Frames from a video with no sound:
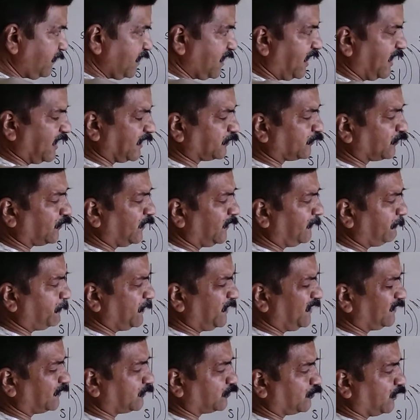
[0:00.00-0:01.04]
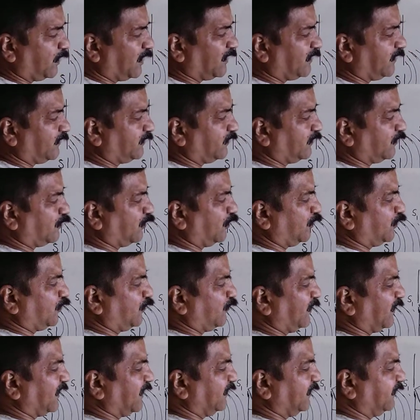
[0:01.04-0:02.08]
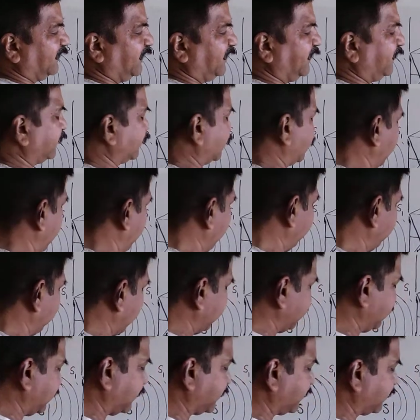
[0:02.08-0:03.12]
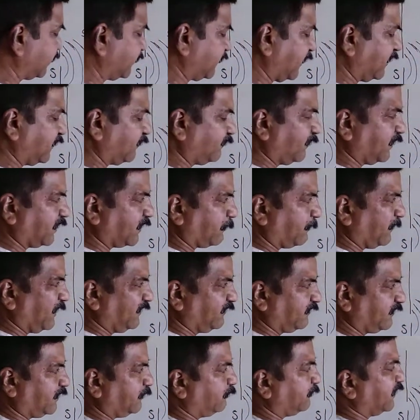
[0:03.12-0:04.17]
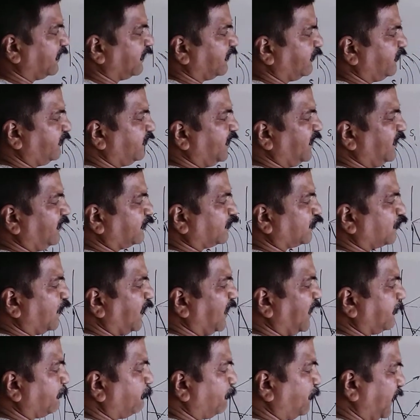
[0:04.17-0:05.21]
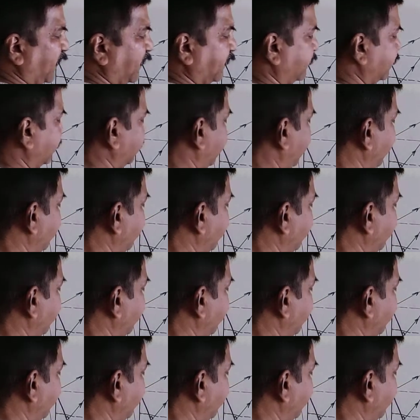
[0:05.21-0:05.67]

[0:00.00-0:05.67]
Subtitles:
S1P square is equal to, you will get d square, then the distance will remain same, that is d square plus.